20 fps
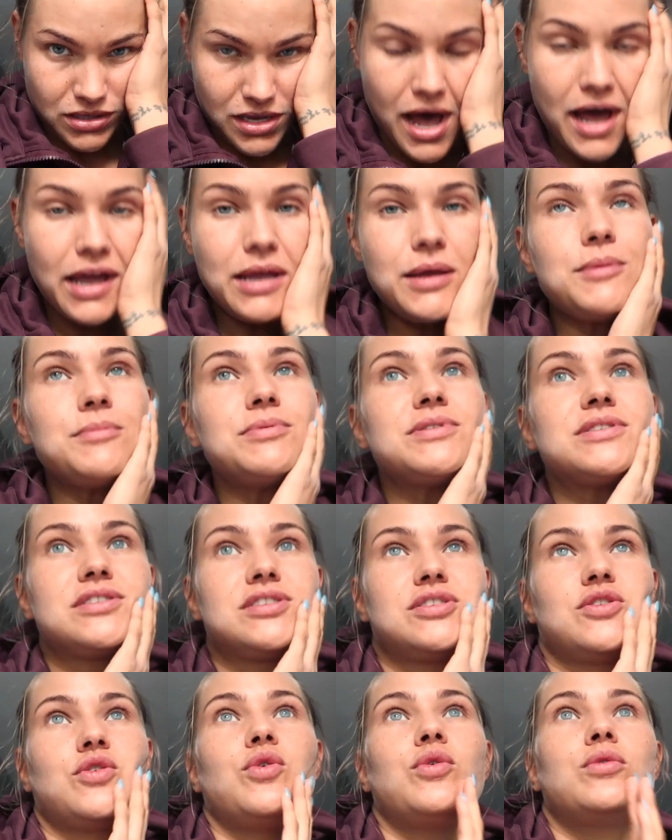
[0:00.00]
I am
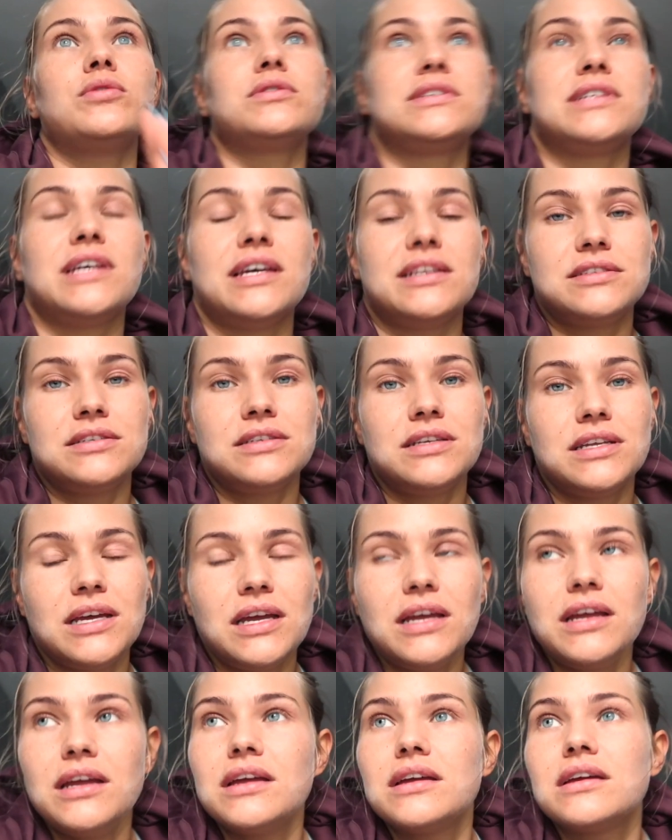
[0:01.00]
so dead
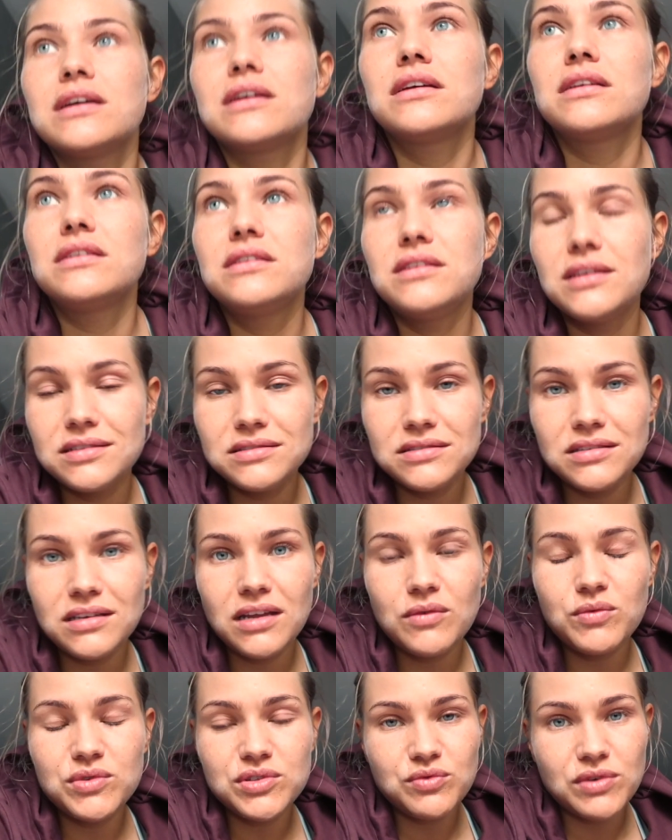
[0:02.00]
today.
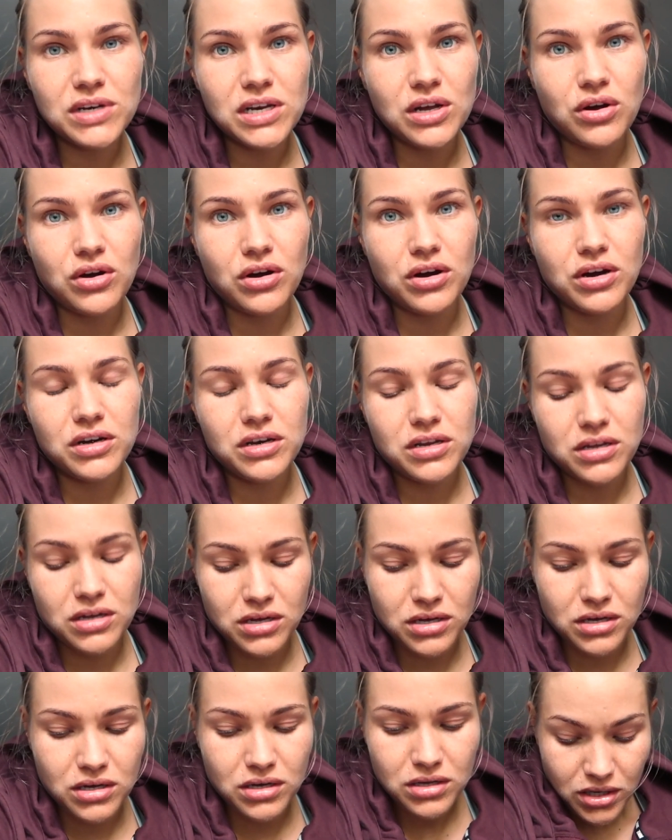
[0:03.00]
Yesterday was really hard
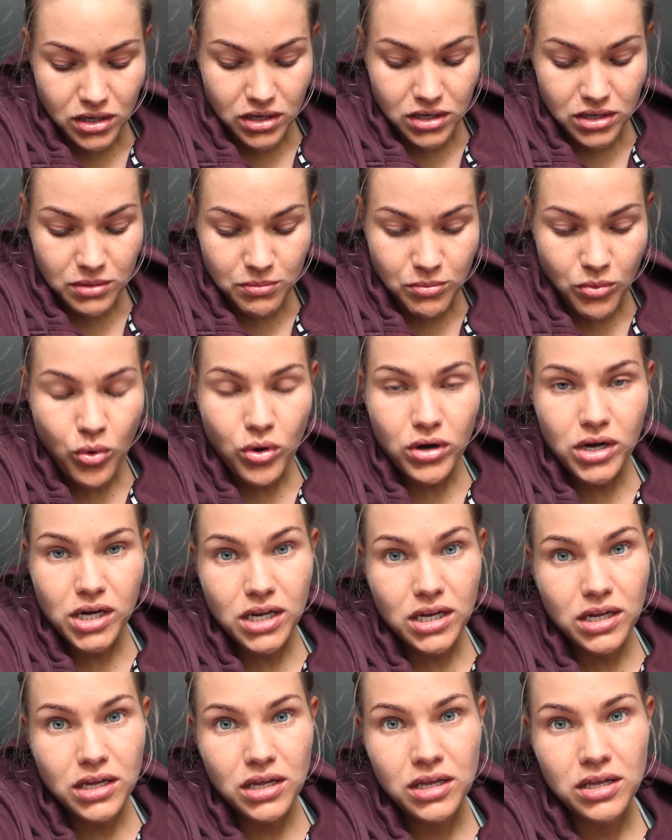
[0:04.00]
in the
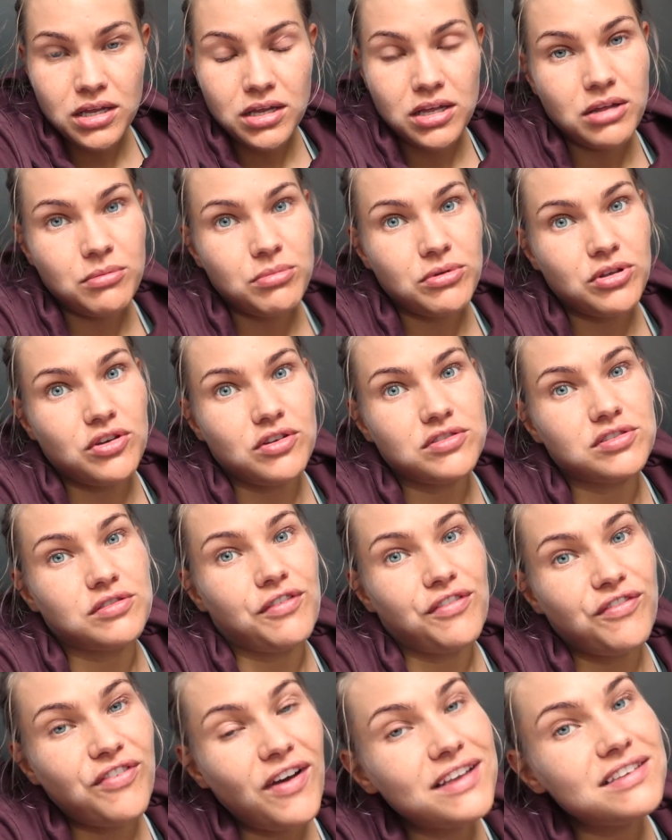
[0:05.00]
morning because
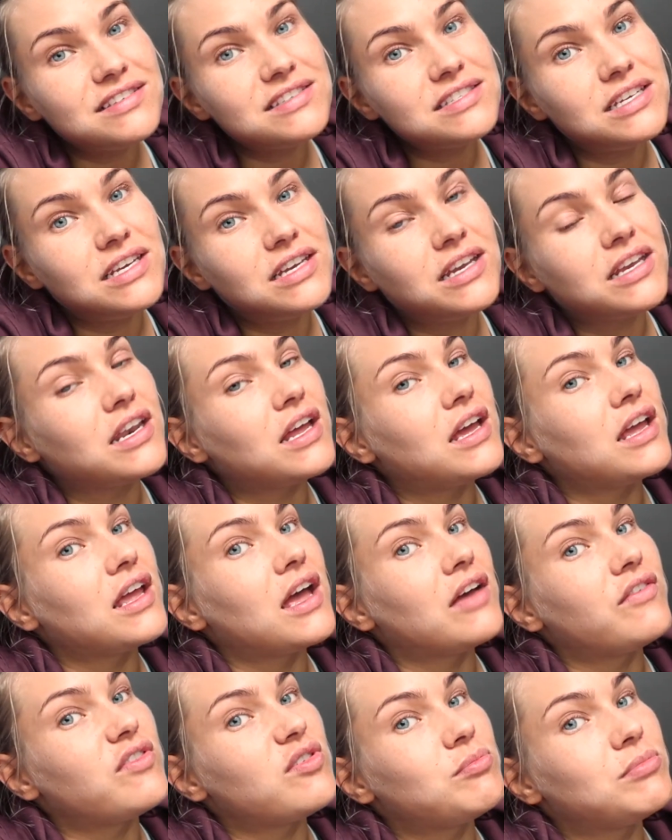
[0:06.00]
of fasting, and I
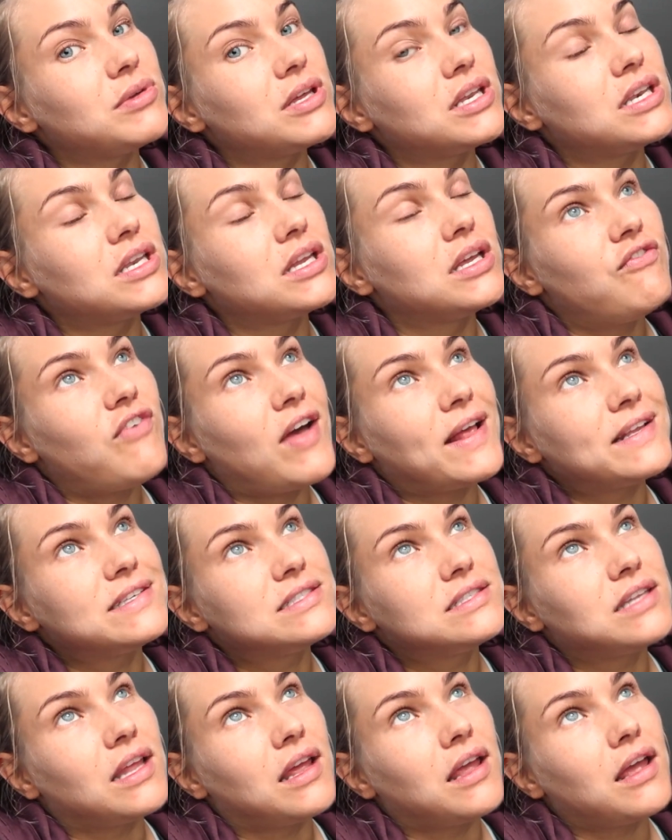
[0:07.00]
haven't been
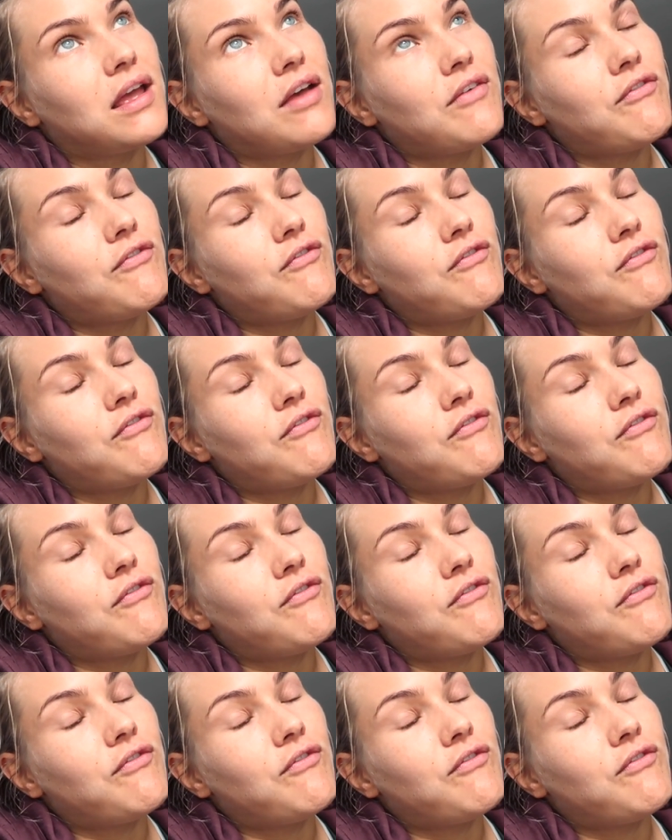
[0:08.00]
fasting yet